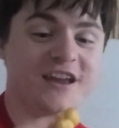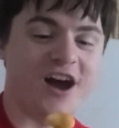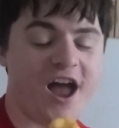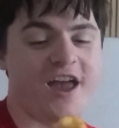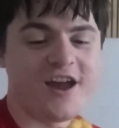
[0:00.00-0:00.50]

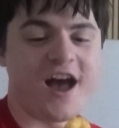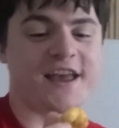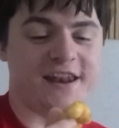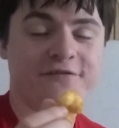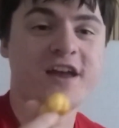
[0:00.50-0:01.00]

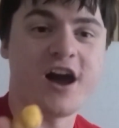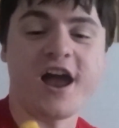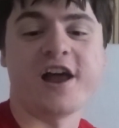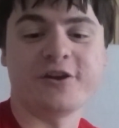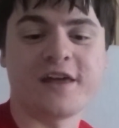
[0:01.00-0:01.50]

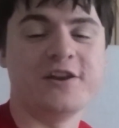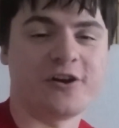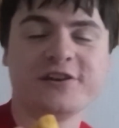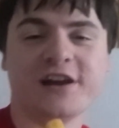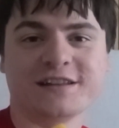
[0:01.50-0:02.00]
I know they're
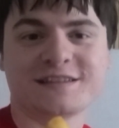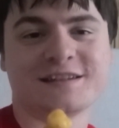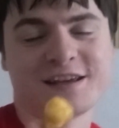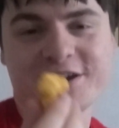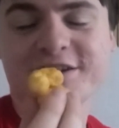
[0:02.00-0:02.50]
not nuts
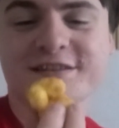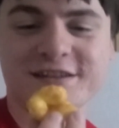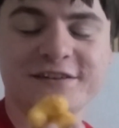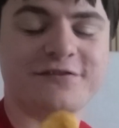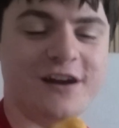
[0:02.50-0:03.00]
because I
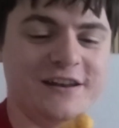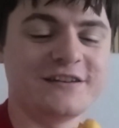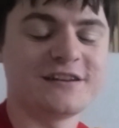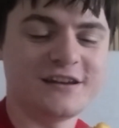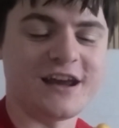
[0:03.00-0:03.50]
asked a
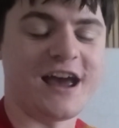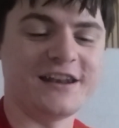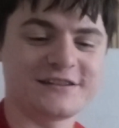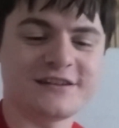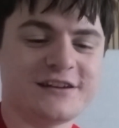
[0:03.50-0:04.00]
friend,
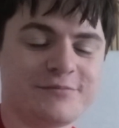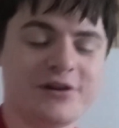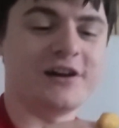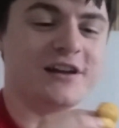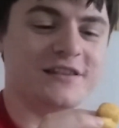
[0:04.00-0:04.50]

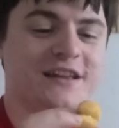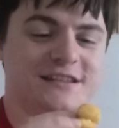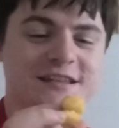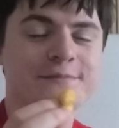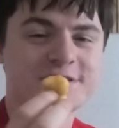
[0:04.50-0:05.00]
but they
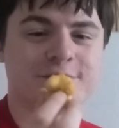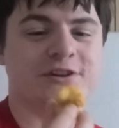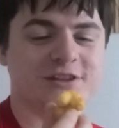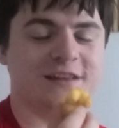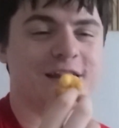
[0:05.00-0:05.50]
seem so
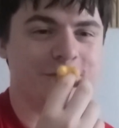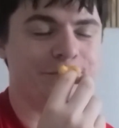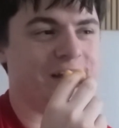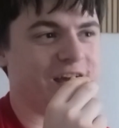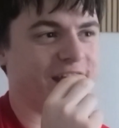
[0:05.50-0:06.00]
much like they would
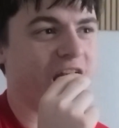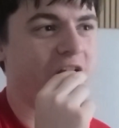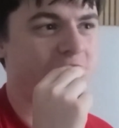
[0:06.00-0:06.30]
be nutty.